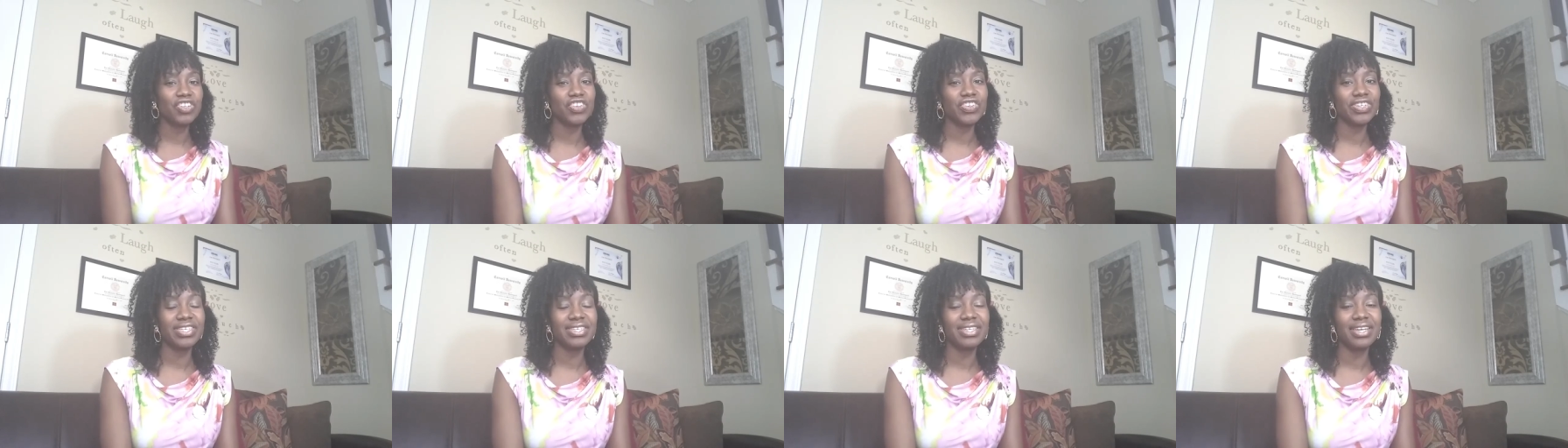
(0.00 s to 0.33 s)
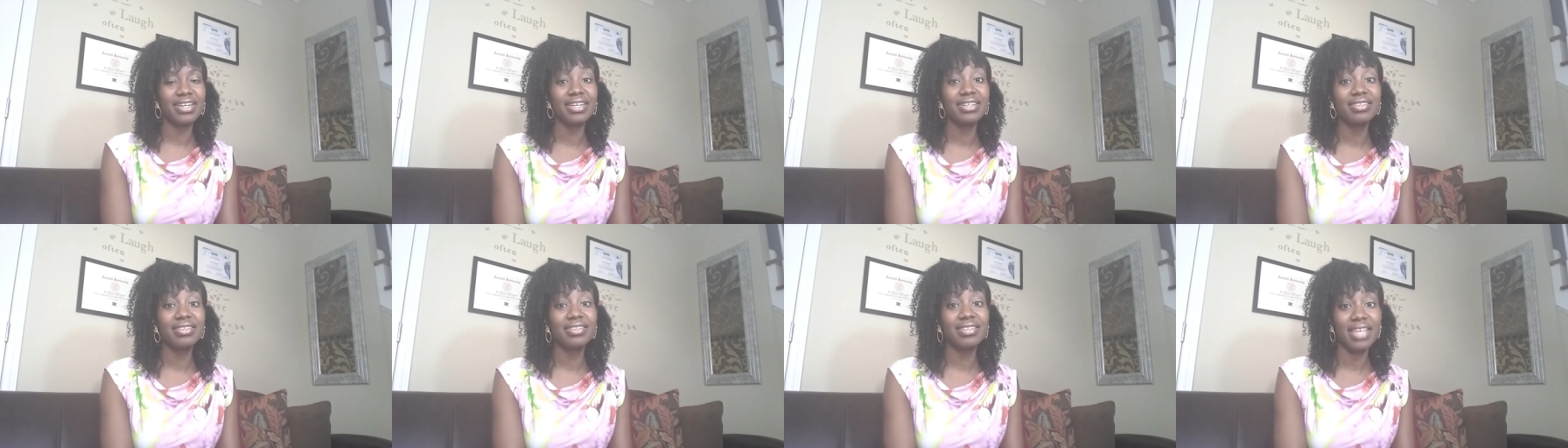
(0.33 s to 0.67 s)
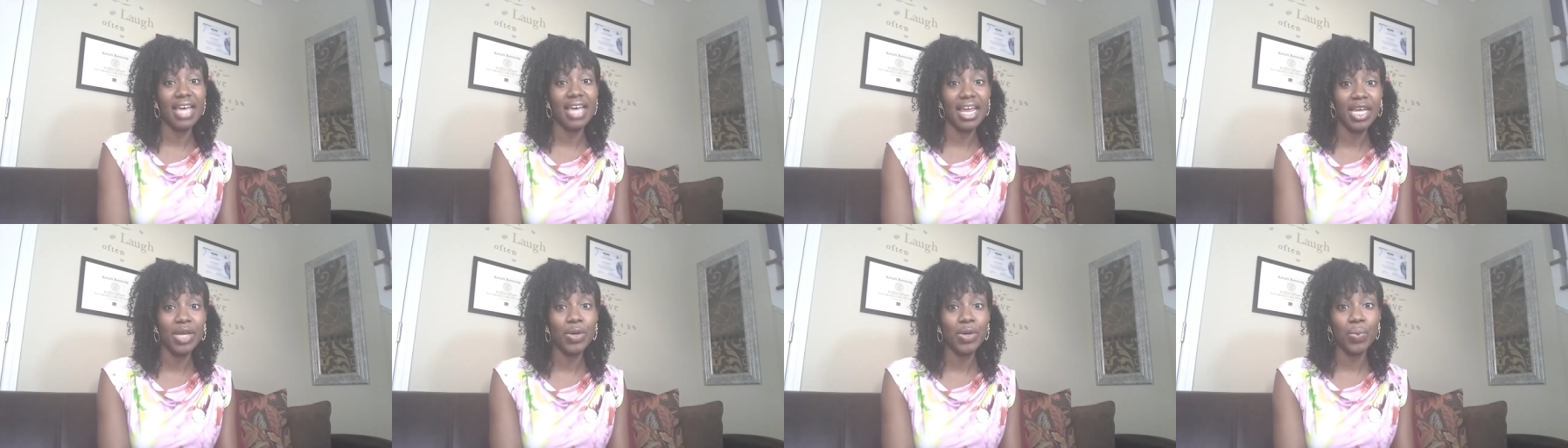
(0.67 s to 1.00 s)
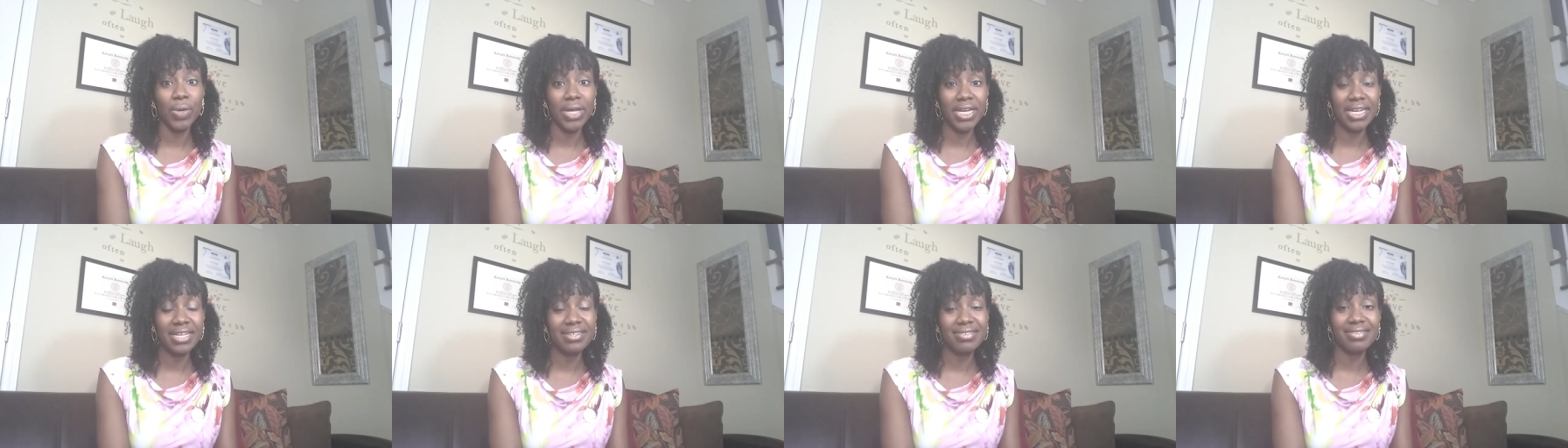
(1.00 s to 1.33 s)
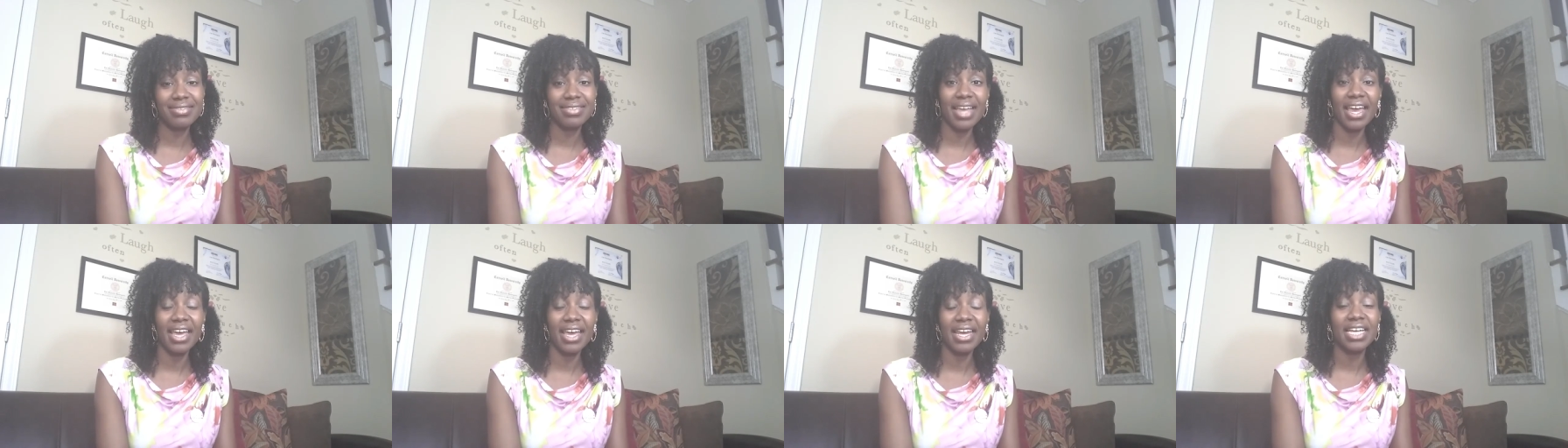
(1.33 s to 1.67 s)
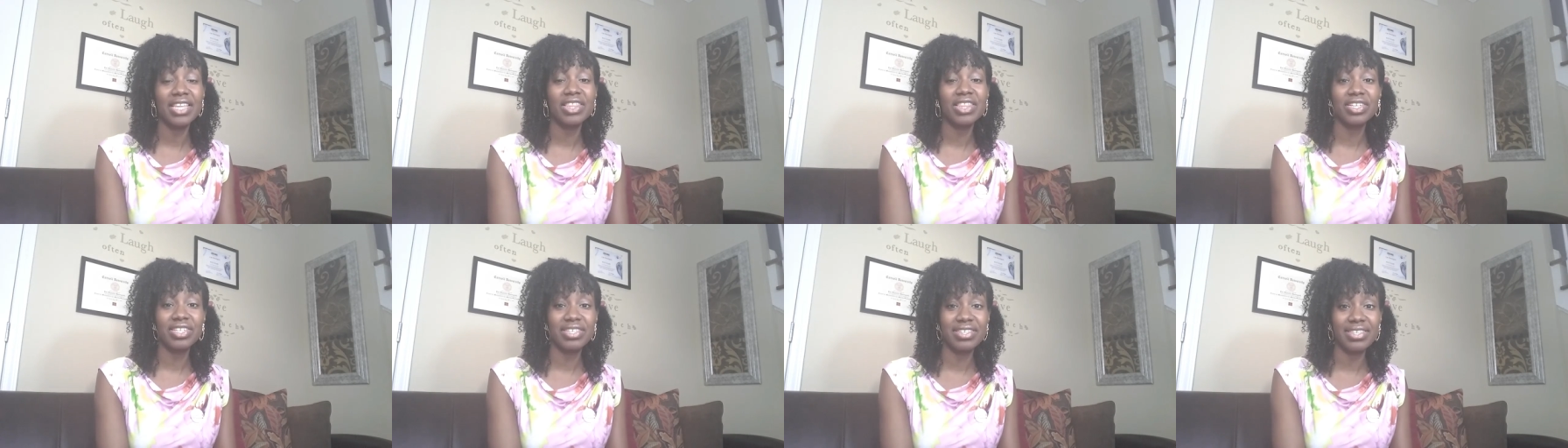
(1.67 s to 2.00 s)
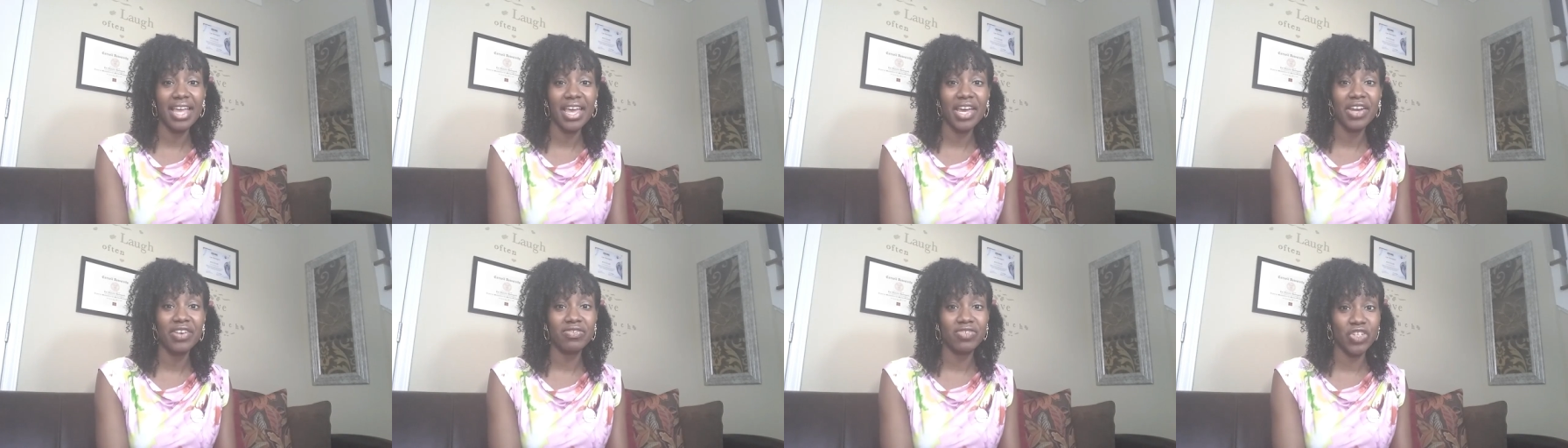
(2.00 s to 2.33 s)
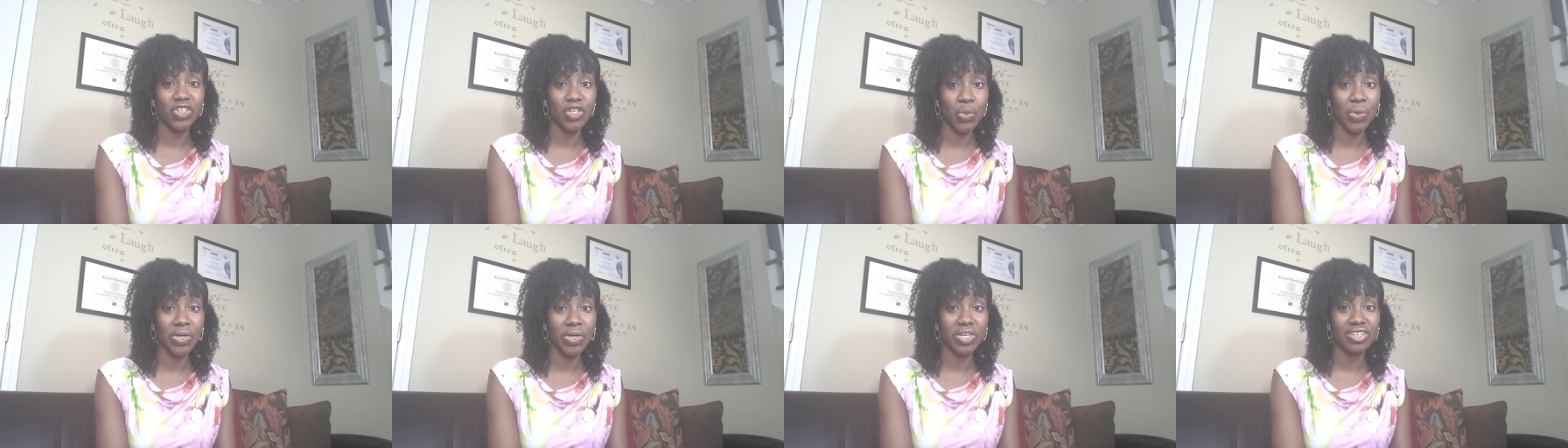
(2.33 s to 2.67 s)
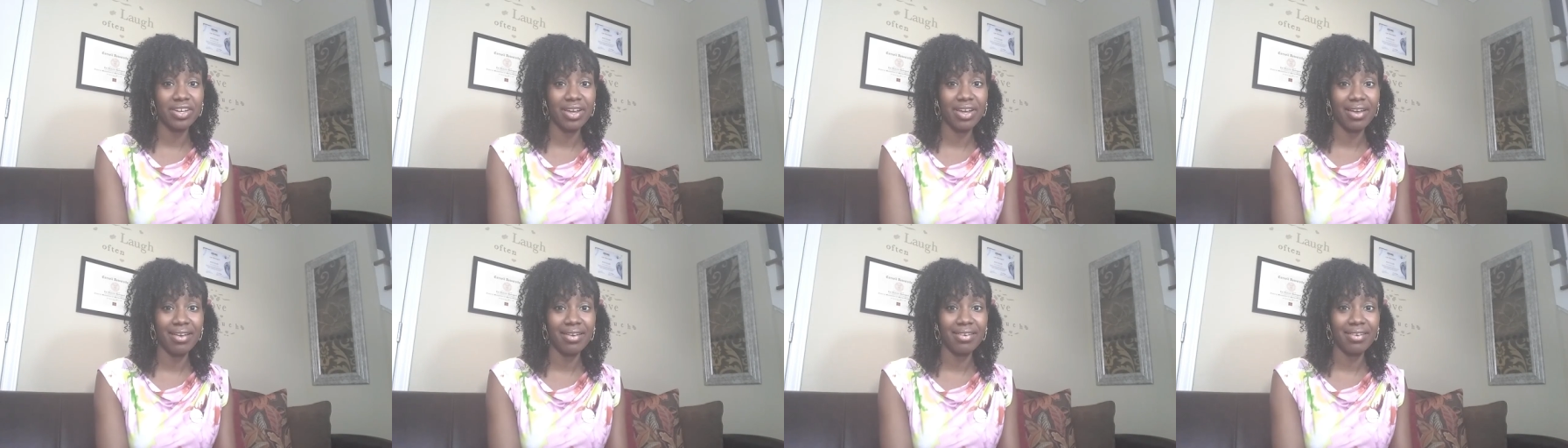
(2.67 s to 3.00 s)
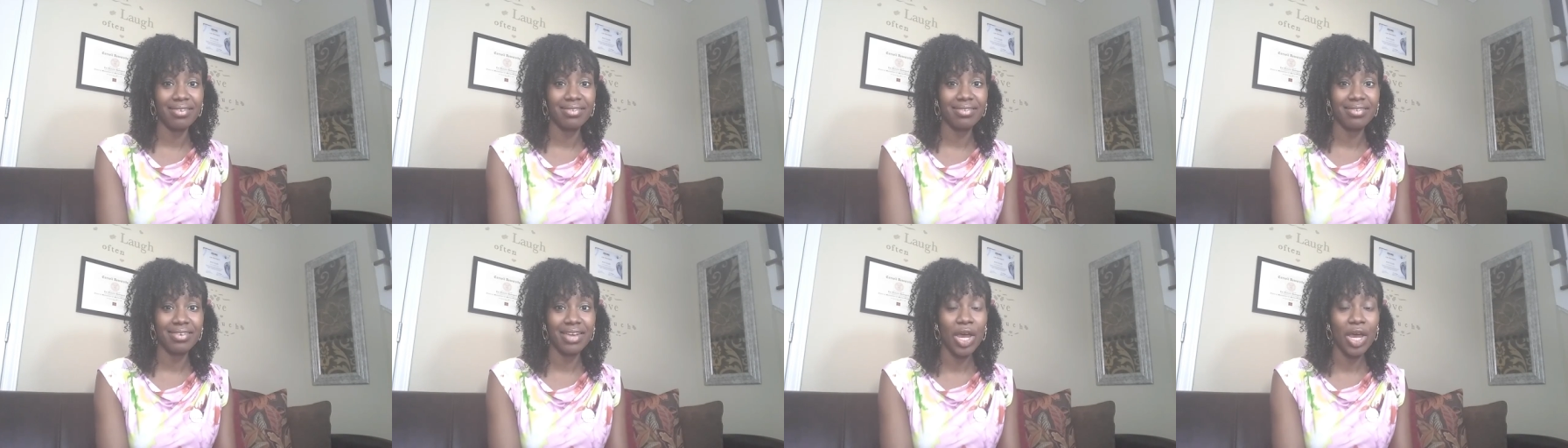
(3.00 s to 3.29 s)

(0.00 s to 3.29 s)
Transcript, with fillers: interested in selling real estate in the state of Georgia?